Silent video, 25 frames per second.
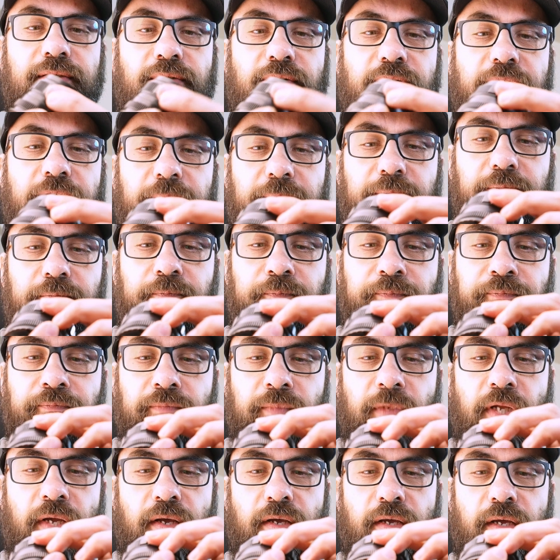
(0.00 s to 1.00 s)
Okay,
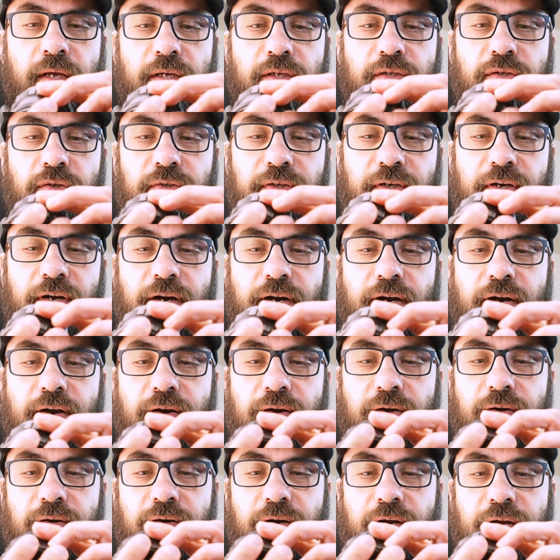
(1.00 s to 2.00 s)
so there
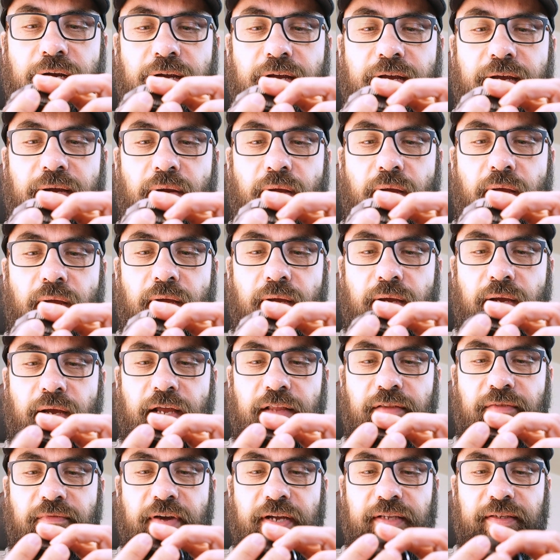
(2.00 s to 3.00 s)
are
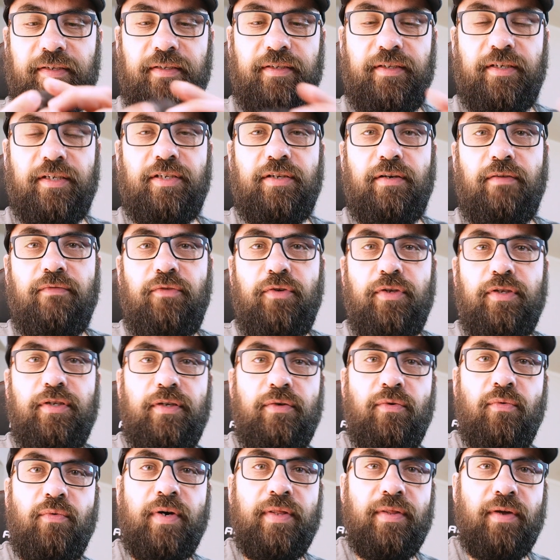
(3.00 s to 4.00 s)
advantages of
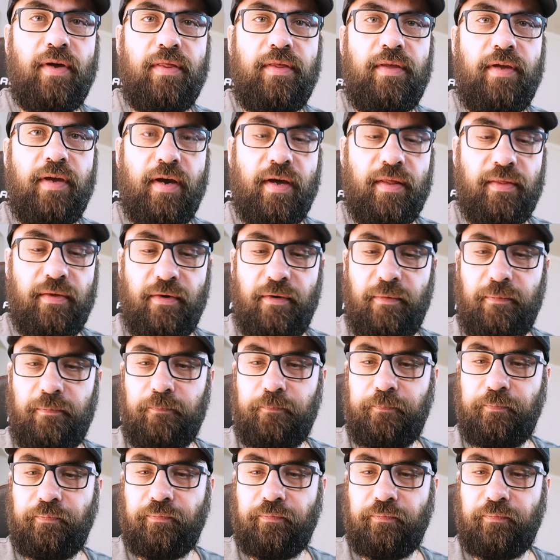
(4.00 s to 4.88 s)
using one or the other.